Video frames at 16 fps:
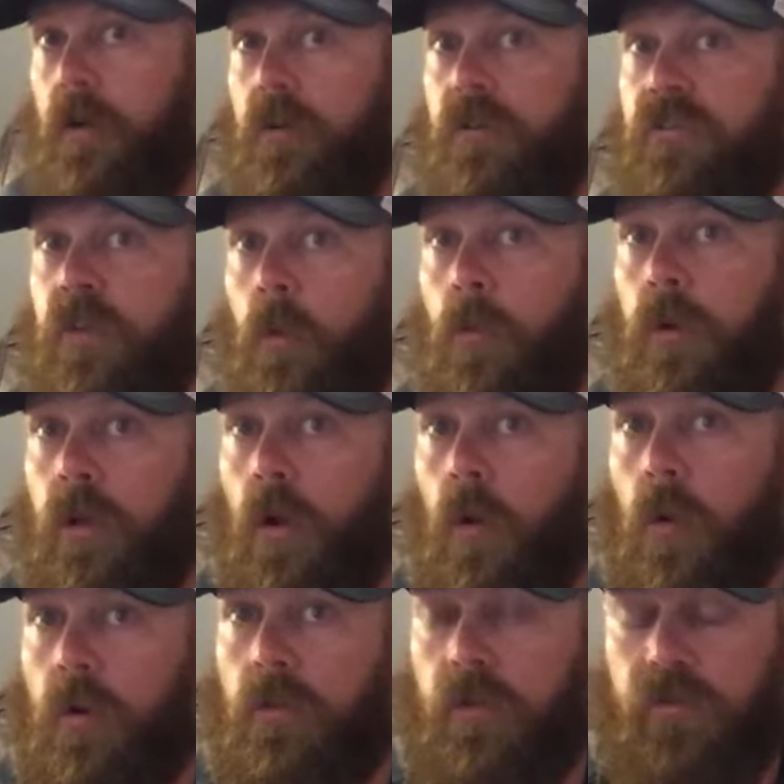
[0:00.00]
or somewhere
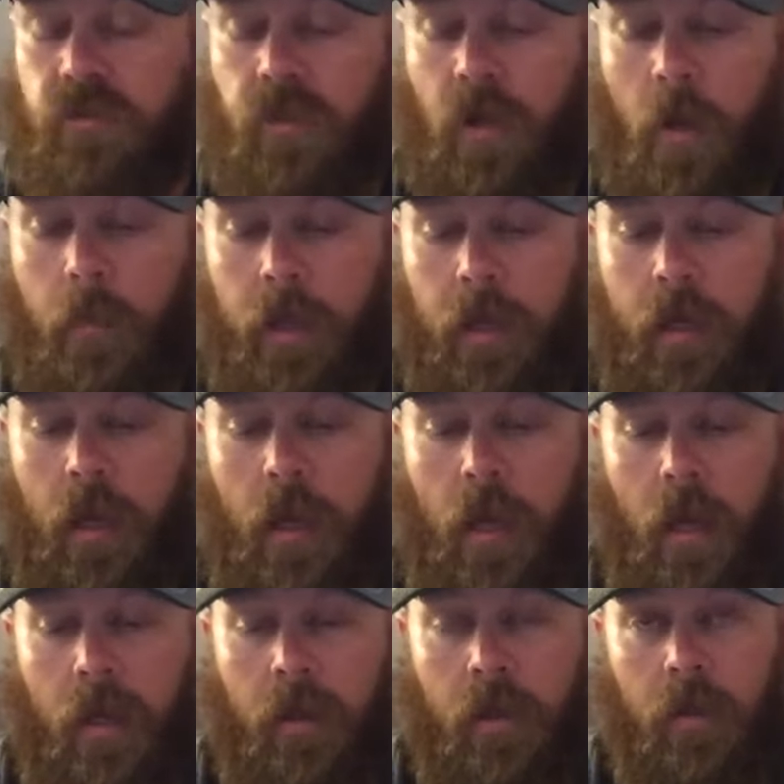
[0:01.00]
lower in the stomach,
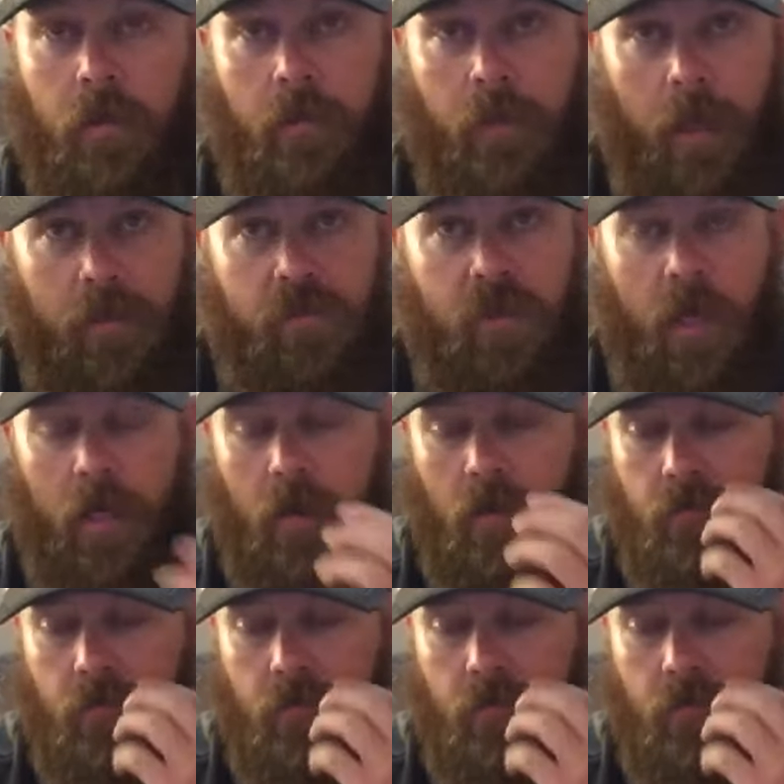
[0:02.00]
that's kind